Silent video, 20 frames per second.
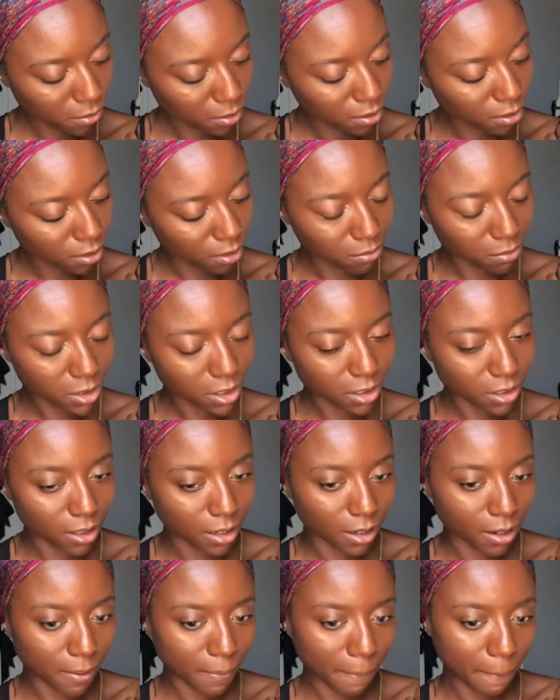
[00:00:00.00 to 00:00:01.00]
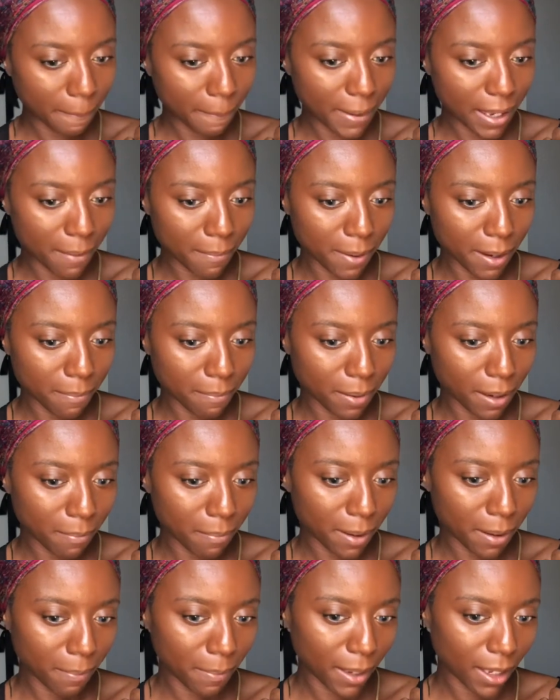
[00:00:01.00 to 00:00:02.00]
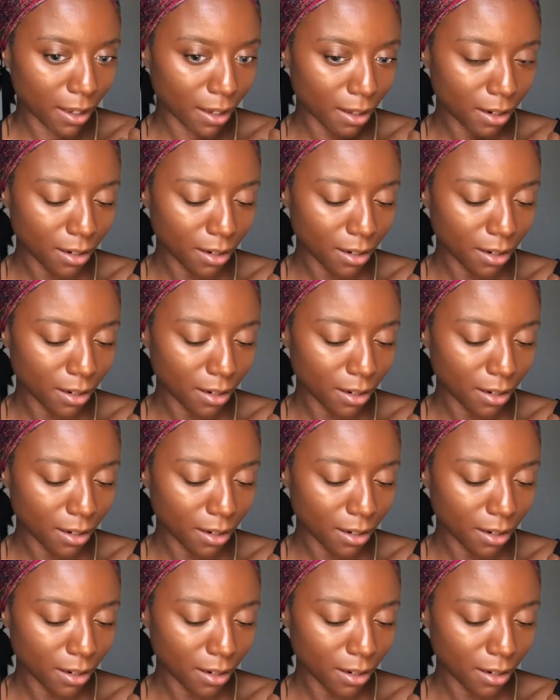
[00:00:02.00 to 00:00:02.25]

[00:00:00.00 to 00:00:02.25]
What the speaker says: I'm just gonna pat, pat, pat, pat, pat.